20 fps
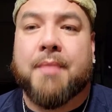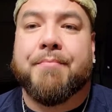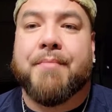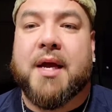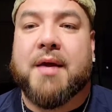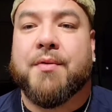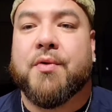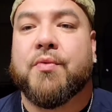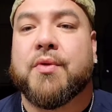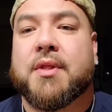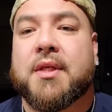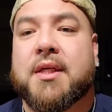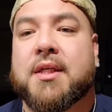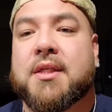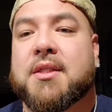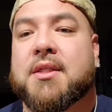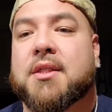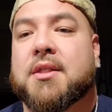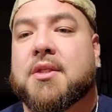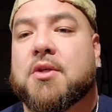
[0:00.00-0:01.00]
maybe with
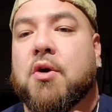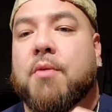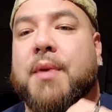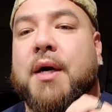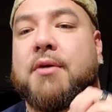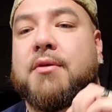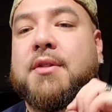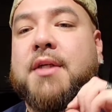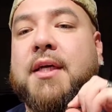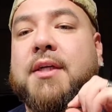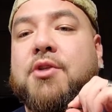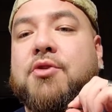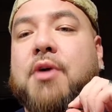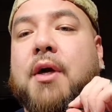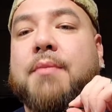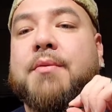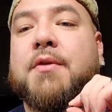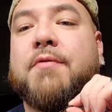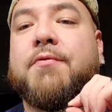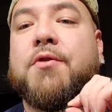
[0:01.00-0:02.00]
these just go about 10
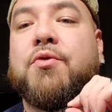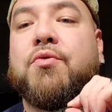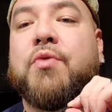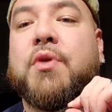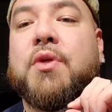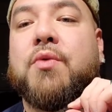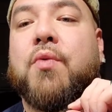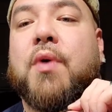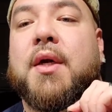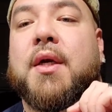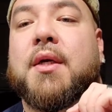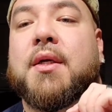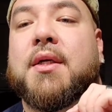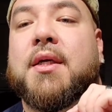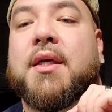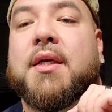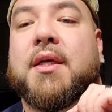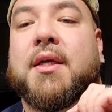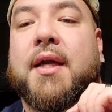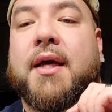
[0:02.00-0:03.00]
drops if you really want to
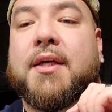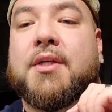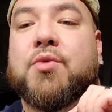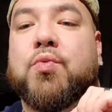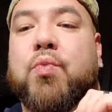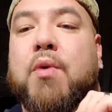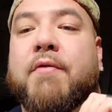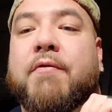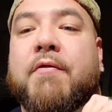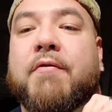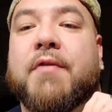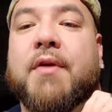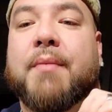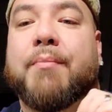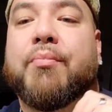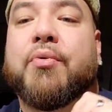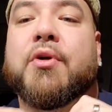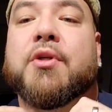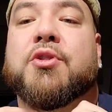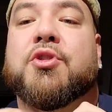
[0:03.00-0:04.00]
get a nice whiff of it.
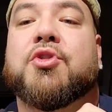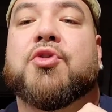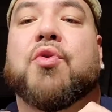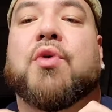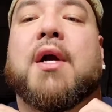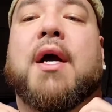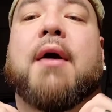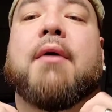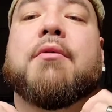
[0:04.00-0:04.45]
I'm pretty sure